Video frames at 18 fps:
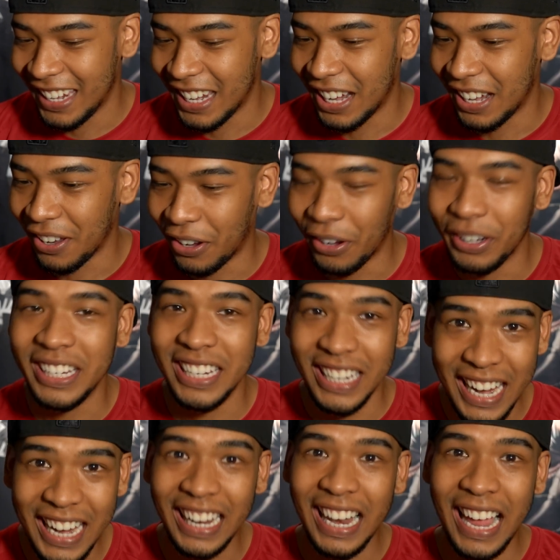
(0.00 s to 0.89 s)
You know,
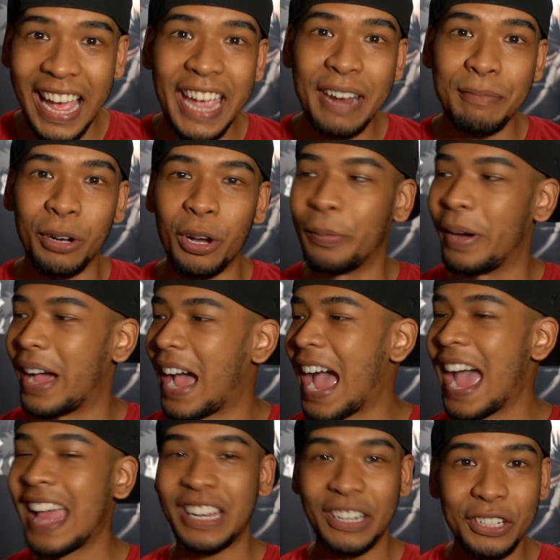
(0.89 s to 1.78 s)
he ain't lying, bro, but
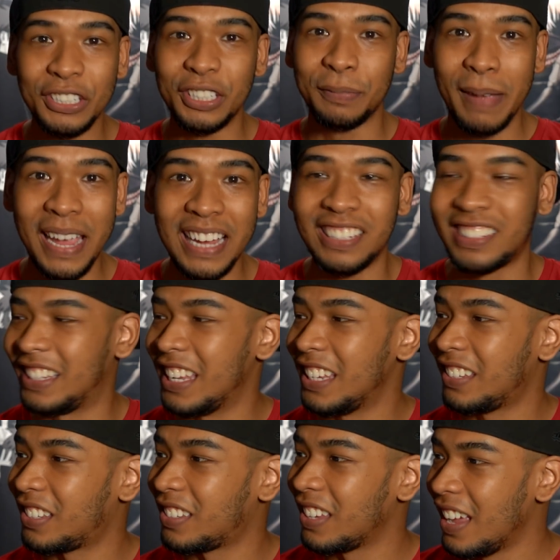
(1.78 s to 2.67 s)
I had no space.
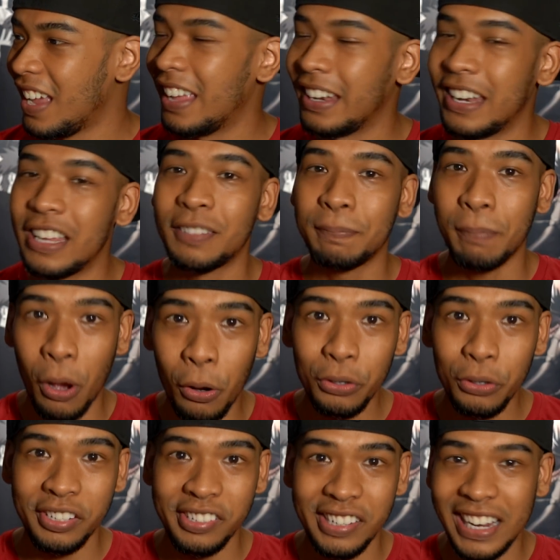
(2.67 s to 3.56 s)
This
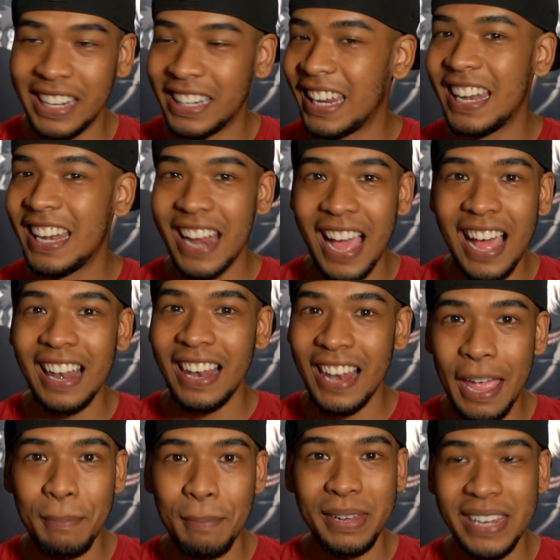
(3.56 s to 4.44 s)
poll shit did not
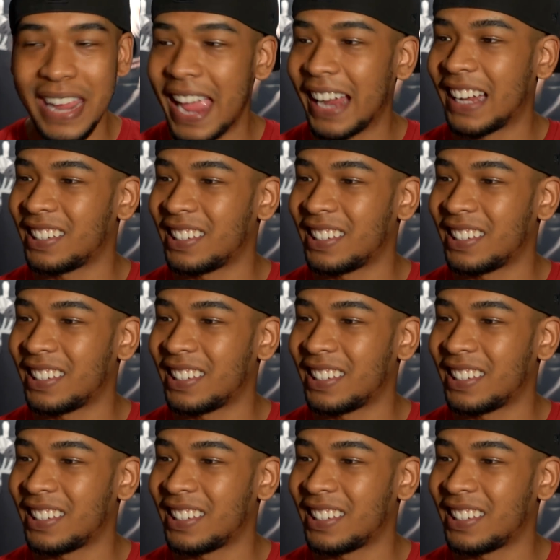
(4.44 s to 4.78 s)
let me